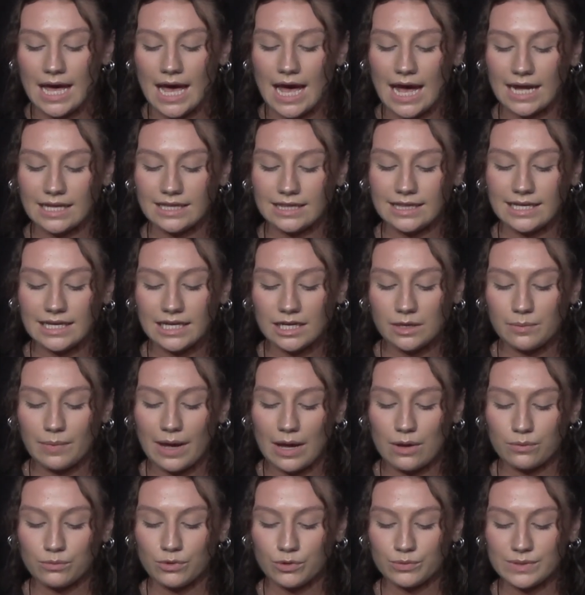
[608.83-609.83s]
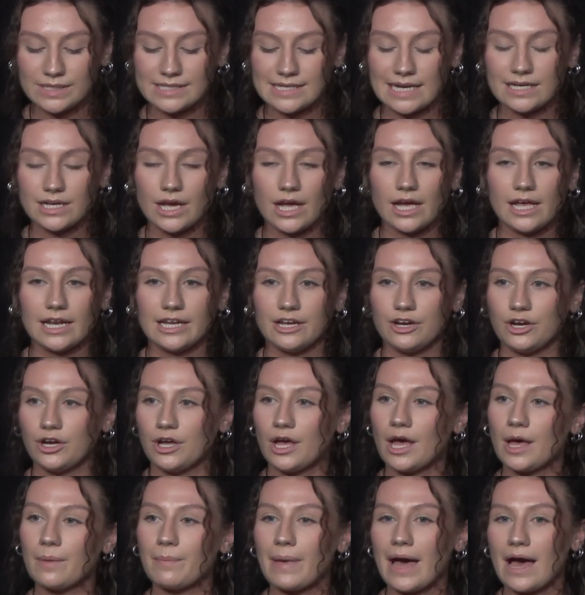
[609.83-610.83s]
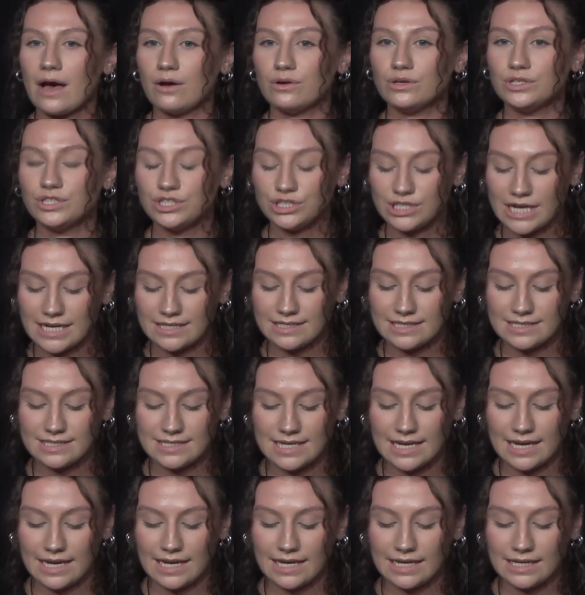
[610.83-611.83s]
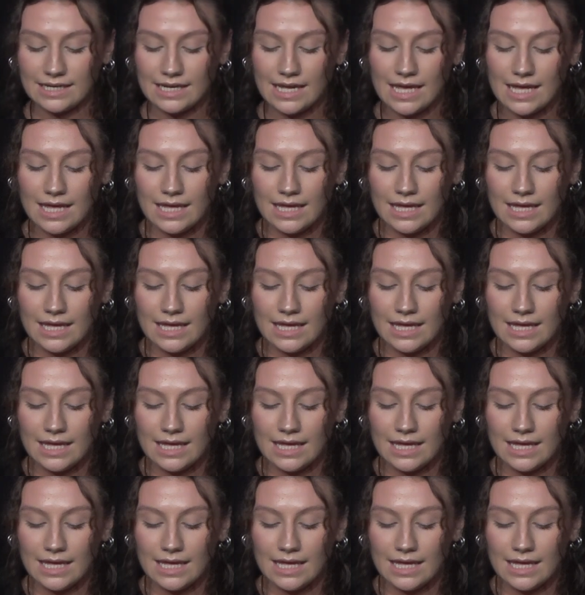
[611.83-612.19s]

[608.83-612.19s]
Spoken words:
And thinking about what was said earlier about Gen Z,